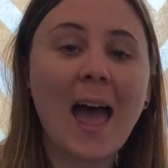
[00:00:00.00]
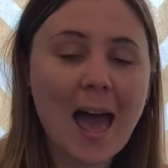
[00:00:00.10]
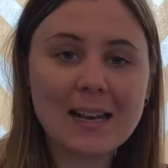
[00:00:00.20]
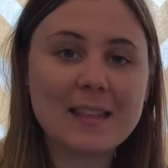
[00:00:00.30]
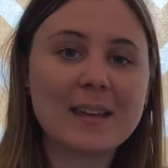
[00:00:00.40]

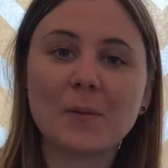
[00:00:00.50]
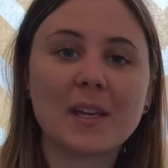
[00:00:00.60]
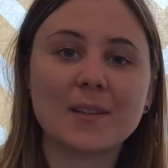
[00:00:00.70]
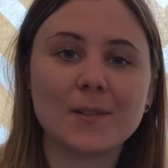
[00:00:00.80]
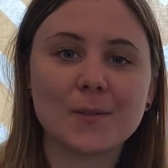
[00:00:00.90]
anything we
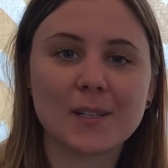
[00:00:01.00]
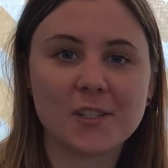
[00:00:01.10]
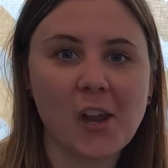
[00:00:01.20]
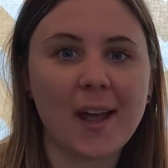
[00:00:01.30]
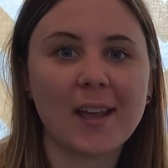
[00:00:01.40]
could do to
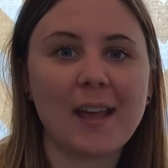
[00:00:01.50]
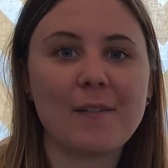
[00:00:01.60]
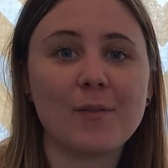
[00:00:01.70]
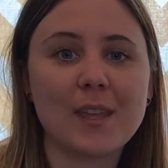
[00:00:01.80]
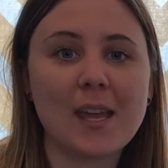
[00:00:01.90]
check
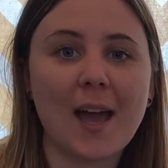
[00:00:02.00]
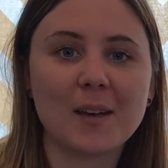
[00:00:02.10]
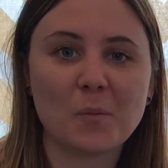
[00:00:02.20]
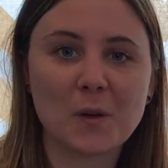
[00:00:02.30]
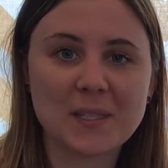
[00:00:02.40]
if the
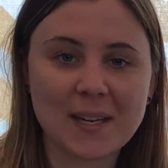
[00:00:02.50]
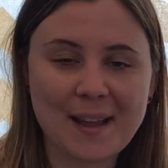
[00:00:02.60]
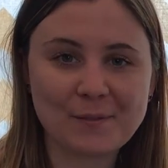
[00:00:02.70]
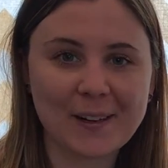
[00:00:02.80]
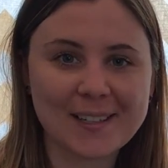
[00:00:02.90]
item was
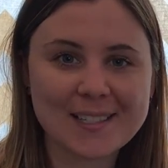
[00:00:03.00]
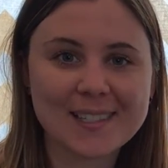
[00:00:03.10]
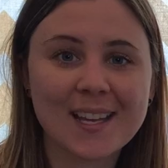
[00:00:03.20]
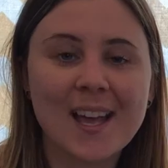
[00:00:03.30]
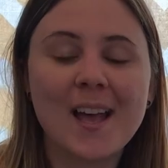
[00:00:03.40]

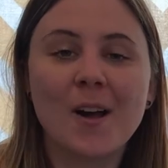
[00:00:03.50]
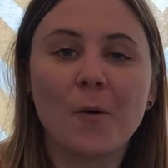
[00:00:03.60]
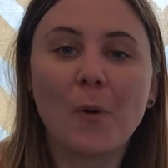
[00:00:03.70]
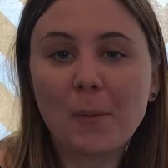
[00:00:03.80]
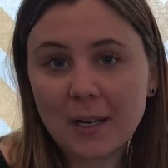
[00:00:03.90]
diverse.
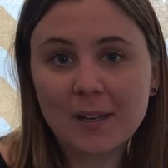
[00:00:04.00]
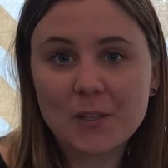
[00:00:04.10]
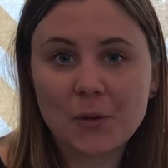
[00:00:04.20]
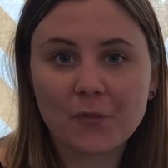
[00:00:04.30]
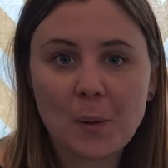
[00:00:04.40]
What we're gonna
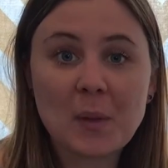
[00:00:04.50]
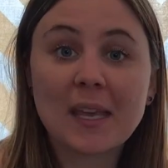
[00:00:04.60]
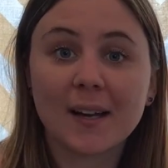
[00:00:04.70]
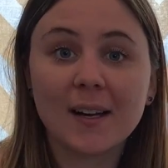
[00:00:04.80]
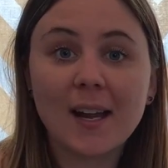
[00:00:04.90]
do from
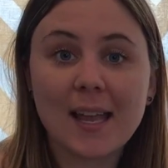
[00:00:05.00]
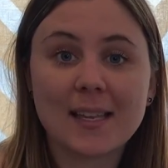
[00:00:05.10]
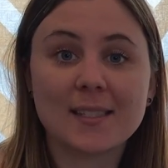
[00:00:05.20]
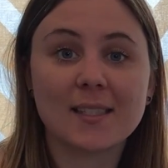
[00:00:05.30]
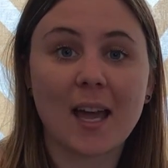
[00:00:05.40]
here
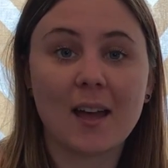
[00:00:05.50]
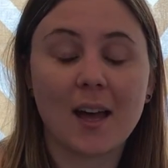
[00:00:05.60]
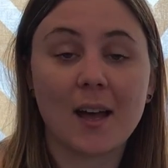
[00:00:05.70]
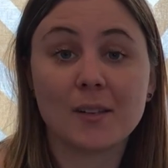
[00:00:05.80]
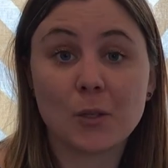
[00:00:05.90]
is do
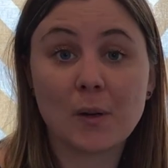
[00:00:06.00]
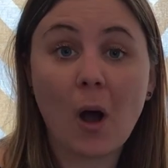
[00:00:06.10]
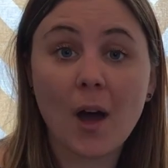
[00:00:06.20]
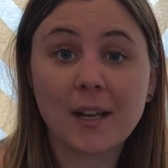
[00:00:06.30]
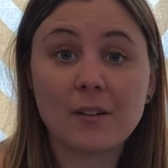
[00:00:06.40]
an
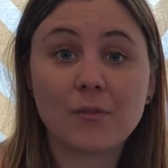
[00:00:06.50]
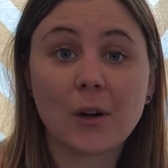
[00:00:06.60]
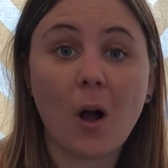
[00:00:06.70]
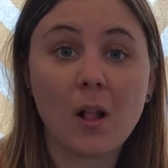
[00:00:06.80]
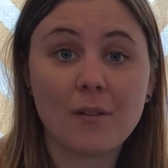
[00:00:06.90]
audit
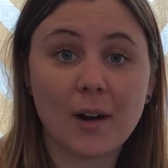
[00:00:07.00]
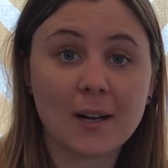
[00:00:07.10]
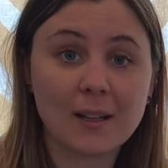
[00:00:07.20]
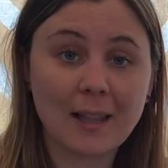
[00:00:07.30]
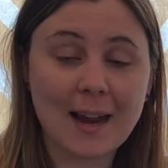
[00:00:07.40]
for all of our
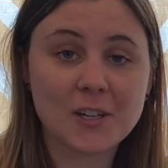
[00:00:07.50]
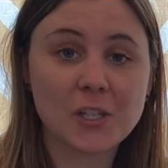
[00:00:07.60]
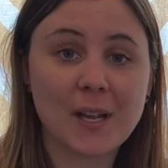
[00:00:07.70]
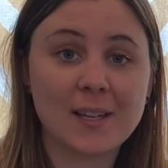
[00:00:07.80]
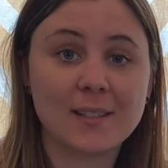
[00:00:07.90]

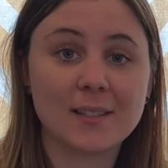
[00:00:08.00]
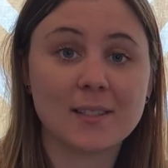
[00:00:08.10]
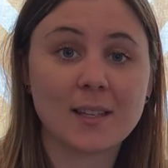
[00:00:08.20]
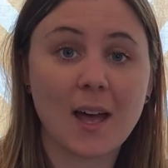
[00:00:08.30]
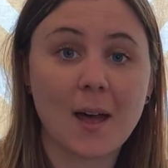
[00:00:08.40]

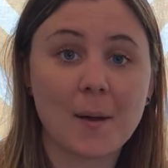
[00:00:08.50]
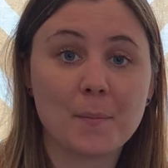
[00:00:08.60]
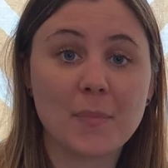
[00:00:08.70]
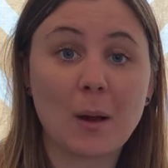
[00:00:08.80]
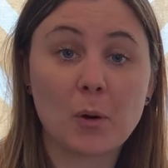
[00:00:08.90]
collections
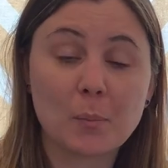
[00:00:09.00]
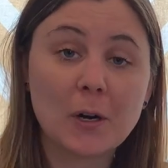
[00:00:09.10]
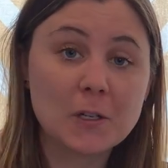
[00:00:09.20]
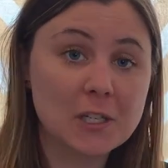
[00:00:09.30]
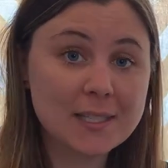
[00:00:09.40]
that we're
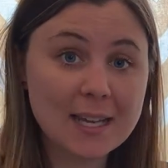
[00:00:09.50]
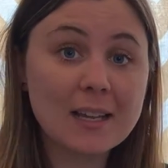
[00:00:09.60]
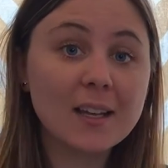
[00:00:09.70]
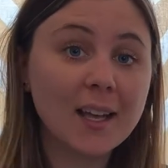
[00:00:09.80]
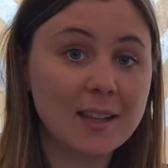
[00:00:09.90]

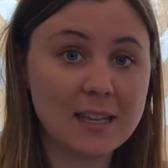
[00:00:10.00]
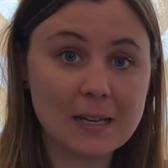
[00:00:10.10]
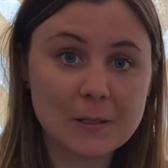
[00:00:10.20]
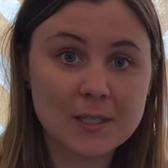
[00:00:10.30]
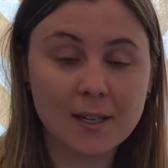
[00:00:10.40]
purchasing in the
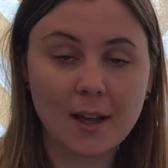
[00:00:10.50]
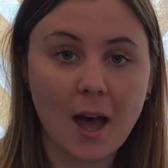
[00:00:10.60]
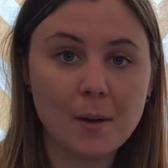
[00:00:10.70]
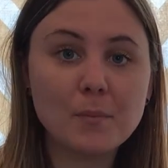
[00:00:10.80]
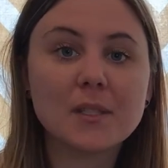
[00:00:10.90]
years to
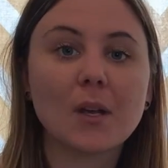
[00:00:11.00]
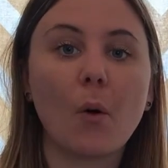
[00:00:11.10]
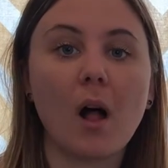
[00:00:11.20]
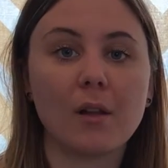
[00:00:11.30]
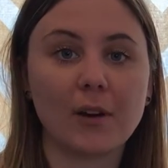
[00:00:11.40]
come, so
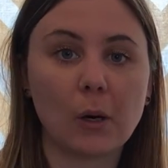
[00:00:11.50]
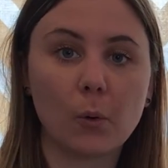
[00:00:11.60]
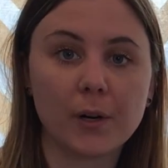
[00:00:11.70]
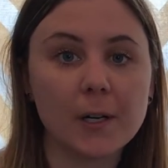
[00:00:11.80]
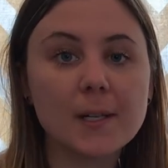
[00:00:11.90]
all of our
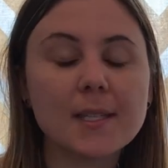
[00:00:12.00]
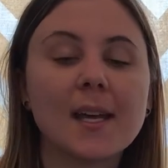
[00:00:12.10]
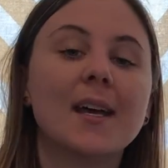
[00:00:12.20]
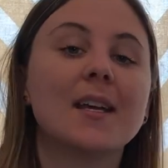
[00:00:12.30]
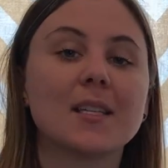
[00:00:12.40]
orders,
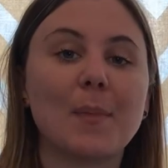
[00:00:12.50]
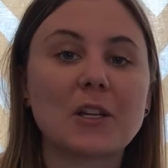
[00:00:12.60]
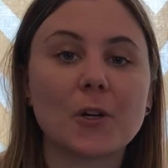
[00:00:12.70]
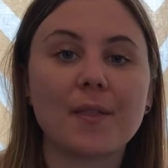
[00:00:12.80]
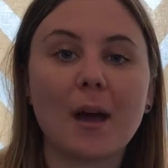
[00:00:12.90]
to make
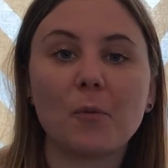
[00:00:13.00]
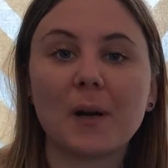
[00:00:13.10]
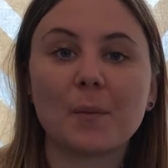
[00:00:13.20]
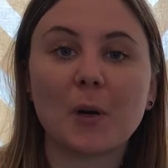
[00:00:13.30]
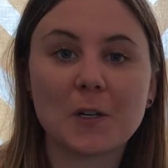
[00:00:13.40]
sure that
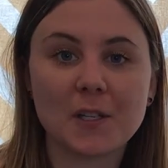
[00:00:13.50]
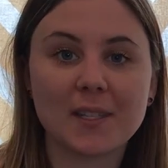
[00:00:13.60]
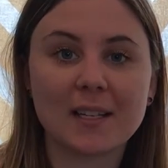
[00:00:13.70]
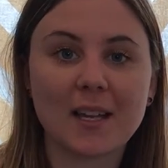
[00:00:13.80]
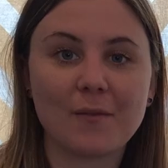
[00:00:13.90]
we're
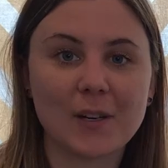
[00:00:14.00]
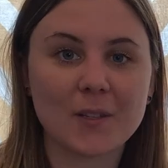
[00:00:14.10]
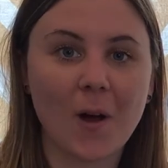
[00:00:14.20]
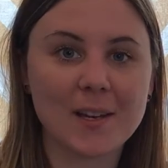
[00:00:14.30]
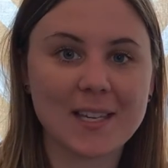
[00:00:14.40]
purchasing diverse
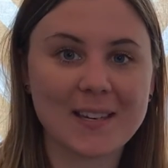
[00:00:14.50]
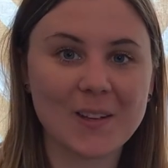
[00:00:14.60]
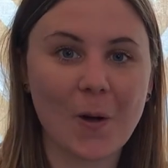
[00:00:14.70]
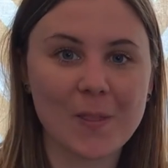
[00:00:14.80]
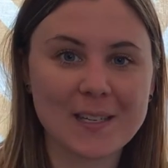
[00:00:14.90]
content
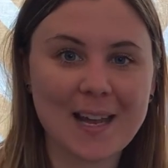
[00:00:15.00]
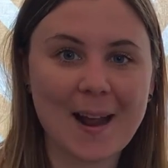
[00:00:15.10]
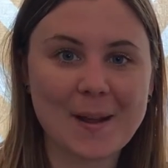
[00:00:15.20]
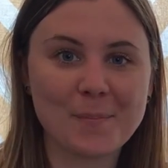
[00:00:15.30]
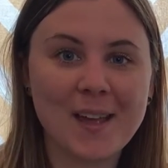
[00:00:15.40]
all the
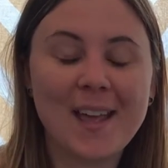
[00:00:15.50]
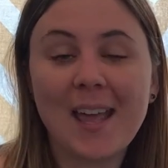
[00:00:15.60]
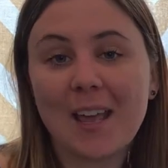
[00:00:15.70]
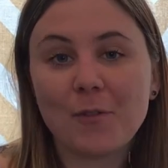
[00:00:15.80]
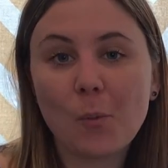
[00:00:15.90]
time.
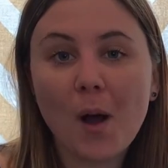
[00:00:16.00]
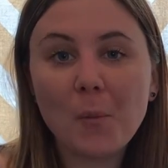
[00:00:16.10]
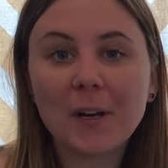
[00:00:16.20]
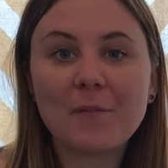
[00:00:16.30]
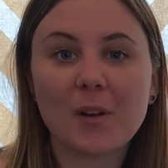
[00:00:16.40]
If you want
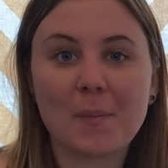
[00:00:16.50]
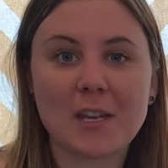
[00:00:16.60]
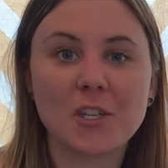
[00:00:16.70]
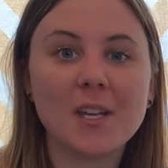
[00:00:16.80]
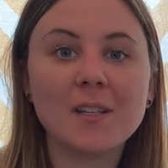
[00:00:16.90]
more
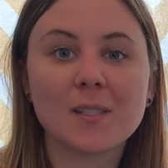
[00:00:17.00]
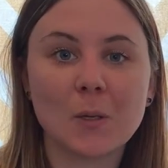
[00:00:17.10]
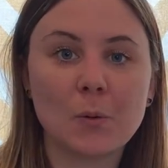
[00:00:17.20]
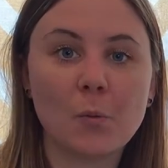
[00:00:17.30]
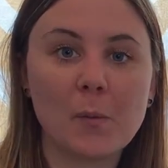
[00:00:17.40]
information,
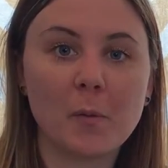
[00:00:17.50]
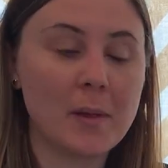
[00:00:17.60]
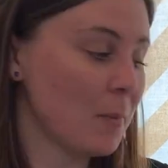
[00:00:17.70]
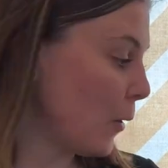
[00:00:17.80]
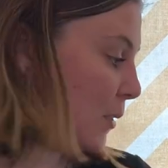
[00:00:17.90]
soon we will
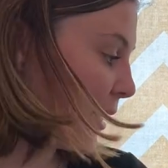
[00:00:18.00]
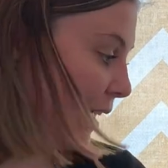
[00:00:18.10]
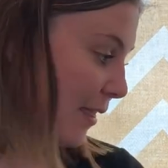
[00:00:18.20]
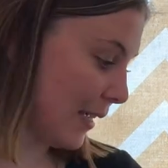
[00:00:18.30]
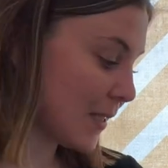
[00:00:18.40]
be
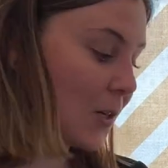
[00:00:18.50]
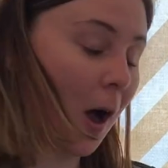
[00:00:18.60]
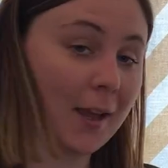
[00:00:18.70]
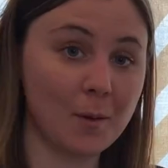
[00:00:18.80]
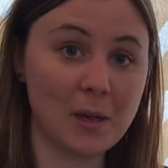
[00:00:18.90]
posting this
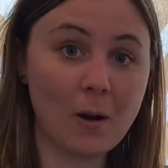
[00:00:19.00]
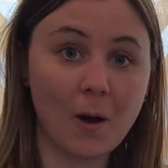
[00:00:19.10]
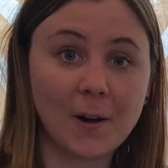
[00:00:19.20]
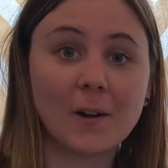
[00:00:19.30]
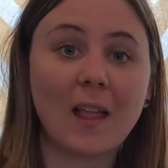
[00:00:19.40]
document
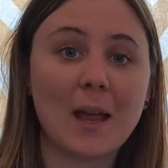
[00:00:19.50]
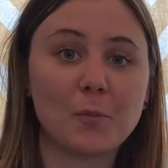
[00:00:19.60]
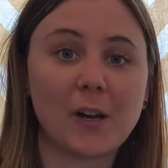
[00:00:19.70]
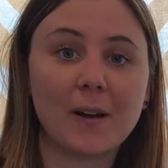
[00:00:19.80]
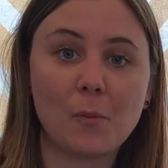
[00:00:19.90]
on our
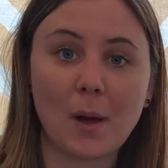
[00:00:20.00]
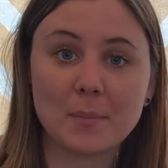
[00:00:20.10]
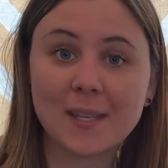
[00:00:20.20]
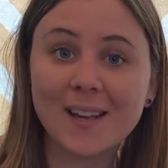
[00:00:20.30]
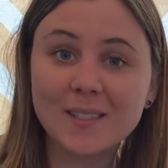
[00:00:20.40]
library
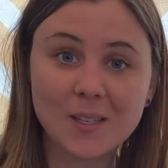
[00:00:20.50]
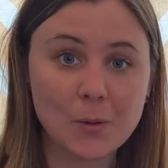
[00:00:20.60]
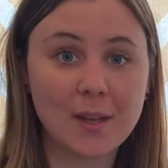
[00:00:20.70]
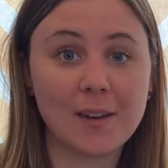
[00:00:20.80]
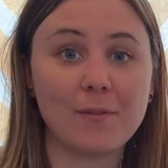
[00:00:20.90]
website, so
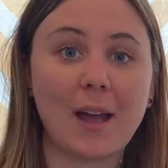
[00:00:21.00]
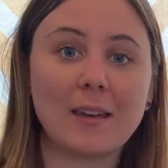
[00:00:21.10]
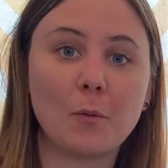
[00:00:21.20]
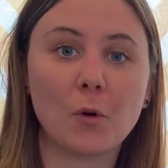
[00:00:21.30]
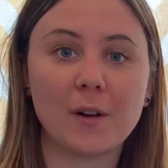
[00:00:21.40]
you can
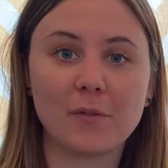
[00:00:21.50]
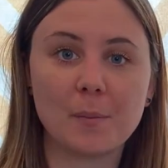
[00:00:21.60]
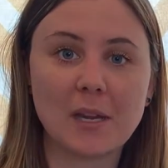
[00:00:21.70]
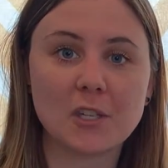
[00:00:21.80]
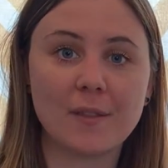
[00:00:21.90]
find out more
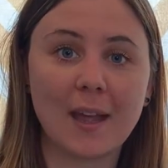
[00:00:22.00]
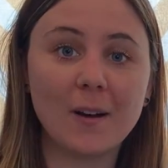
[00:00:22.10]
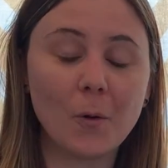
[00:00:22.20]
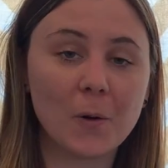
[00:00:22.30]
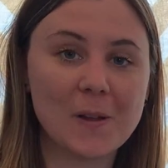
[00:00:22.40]
information
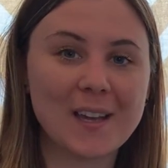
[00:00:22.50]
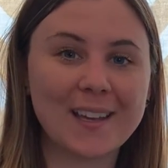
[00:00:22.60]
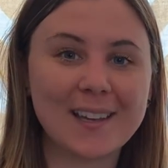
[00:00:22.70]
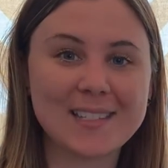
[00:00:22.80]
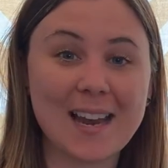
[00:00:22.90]
there, or you
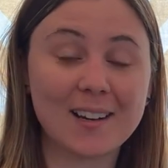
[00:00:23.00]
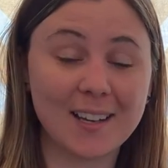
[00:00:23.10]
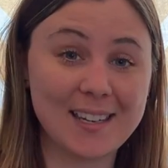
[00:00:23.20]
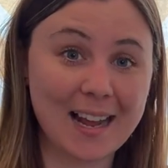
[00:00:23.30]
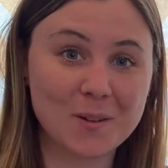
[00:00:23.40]
can
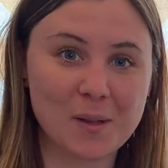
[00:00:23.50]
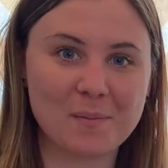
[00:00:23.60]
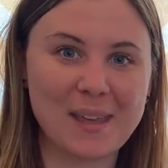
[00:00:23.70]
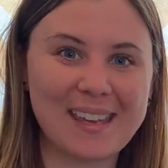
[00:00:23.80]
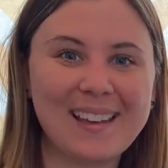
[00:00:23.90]
connect
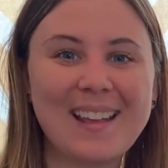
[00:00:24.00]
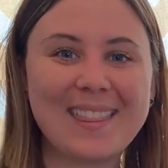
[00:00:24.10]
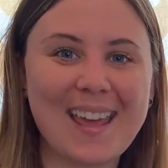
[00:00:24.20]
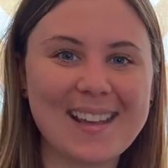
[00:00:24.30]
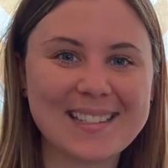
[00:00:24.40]
with me.
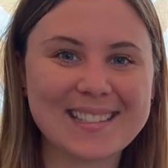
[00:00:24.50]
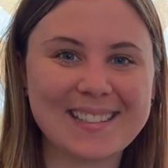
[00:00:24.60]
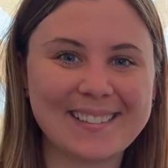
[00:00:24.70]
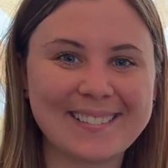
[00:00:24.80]
Thanks.